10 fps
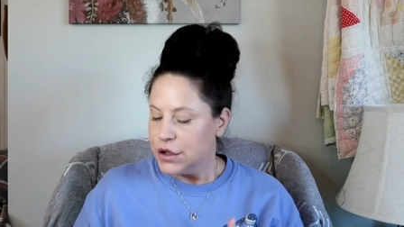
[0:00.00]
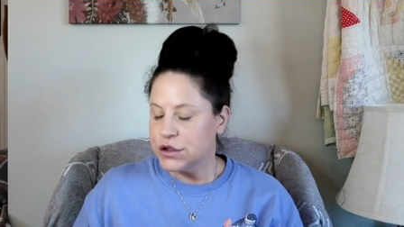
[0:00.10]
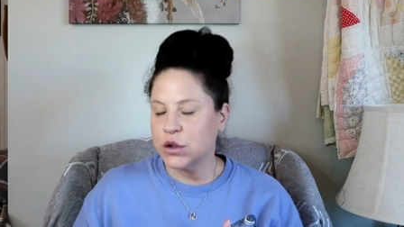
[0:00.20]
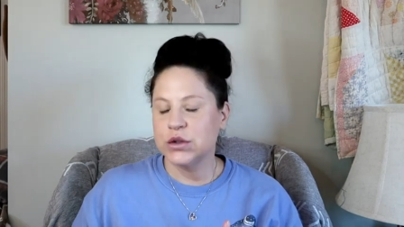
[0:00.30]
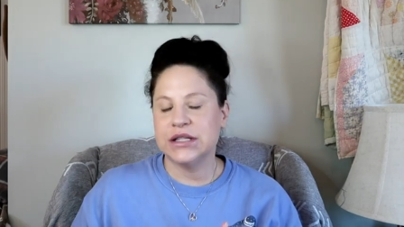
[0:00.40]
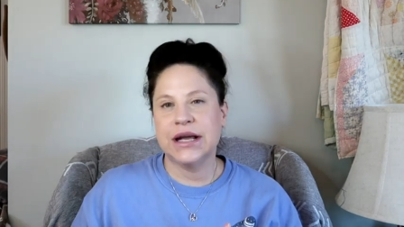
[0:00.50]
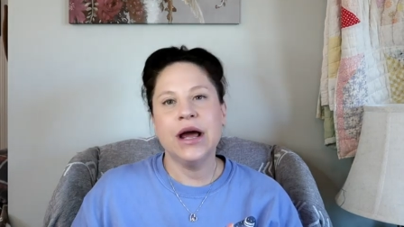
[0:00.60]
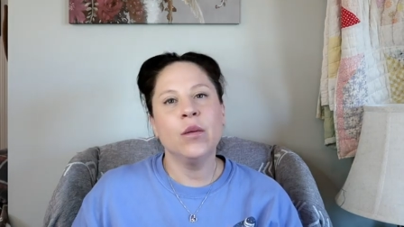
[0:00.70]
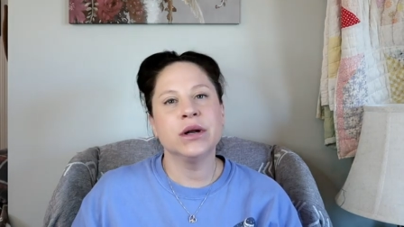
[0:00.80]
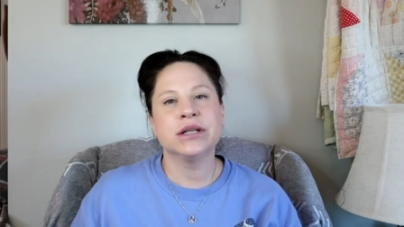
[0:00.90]
So today
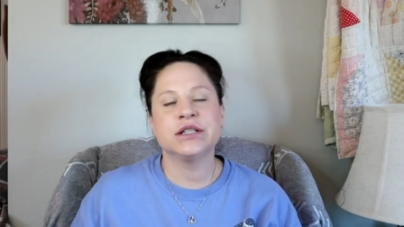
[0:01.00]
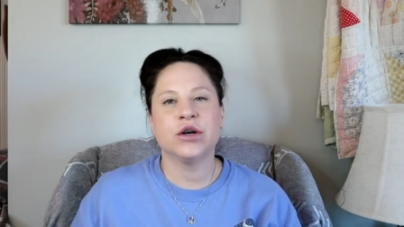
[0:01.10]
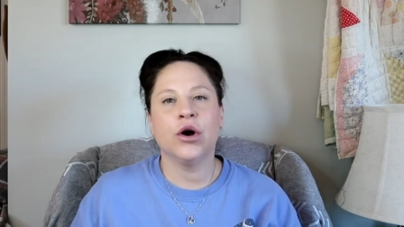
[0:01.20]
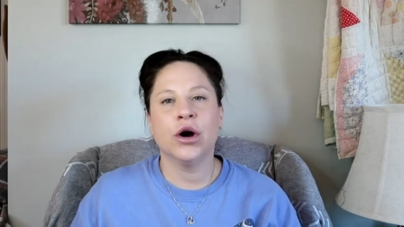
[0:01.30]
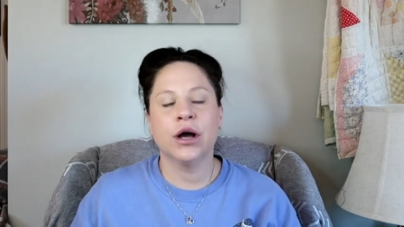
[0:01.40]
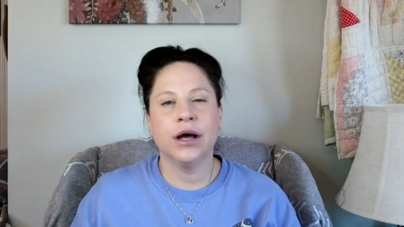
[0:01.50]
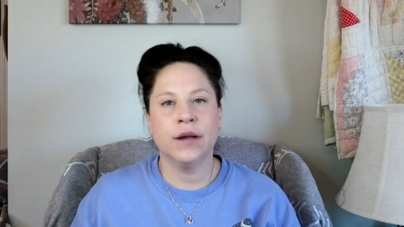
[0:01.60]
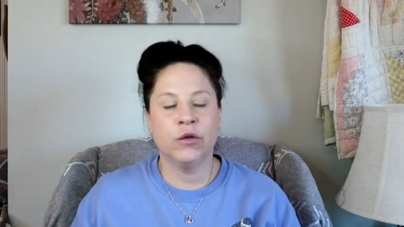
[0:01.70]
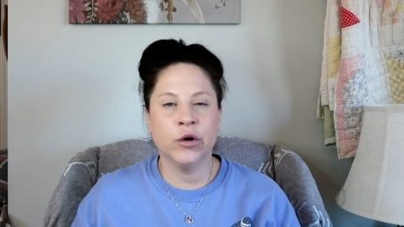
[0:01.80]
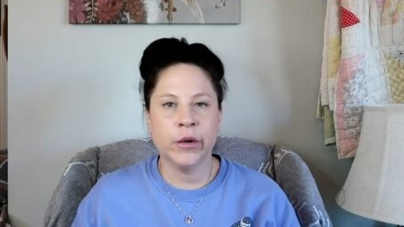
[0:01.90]
I wanted to talk
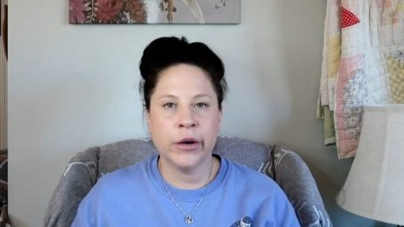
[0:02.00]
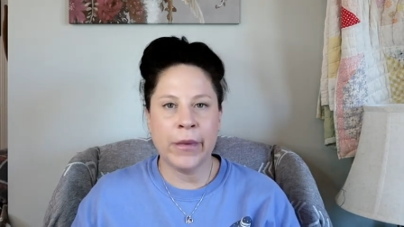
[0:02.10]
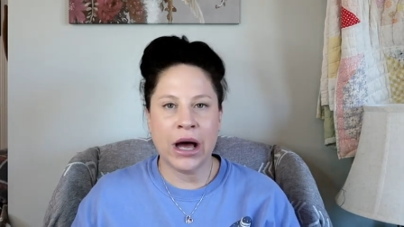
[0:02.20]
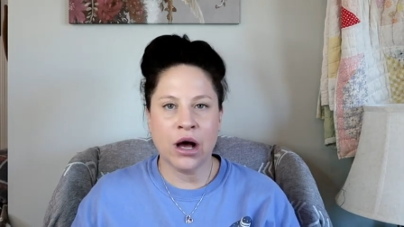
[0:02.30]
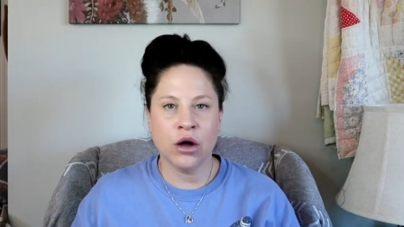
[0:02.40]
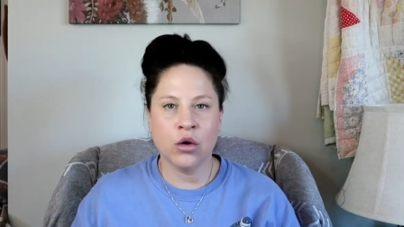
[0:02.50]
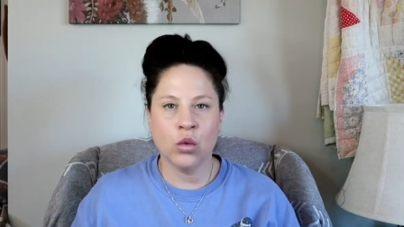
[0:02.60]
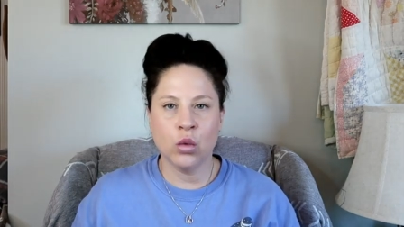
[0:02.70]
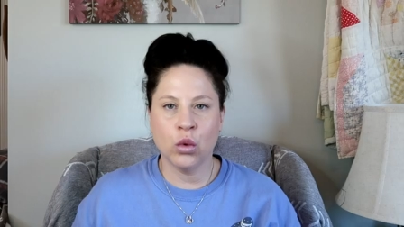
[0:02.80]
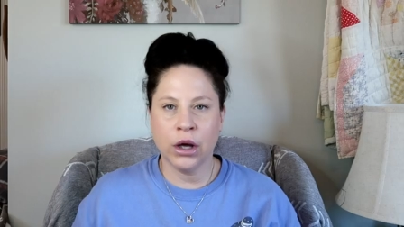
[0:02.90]
a little bit about
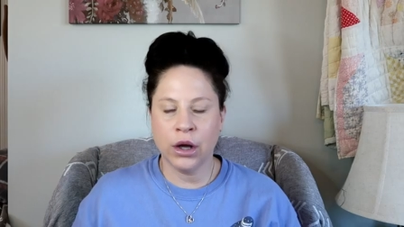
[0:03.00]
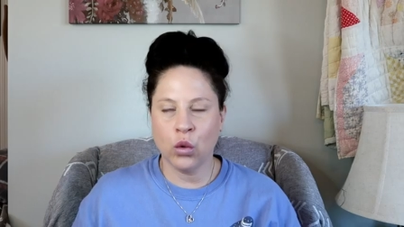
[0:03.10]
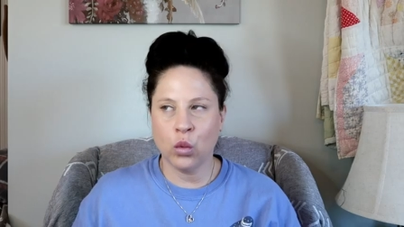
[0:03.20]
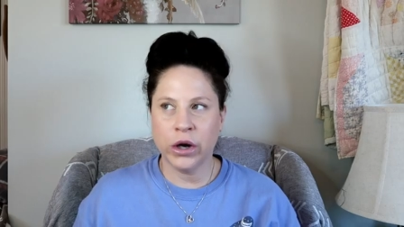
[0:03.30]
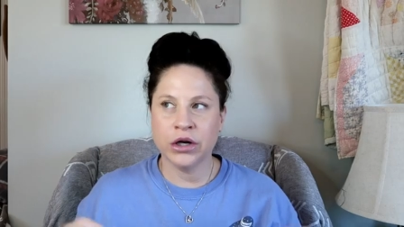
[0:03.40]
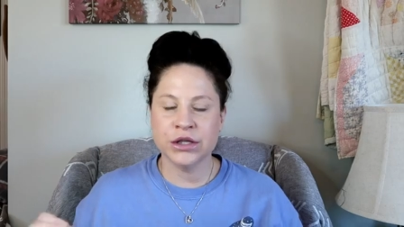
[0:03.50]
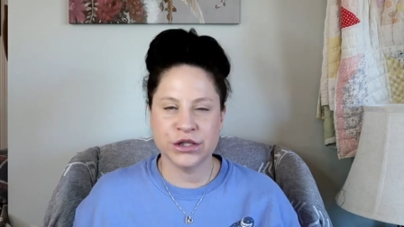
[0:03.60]
uh, where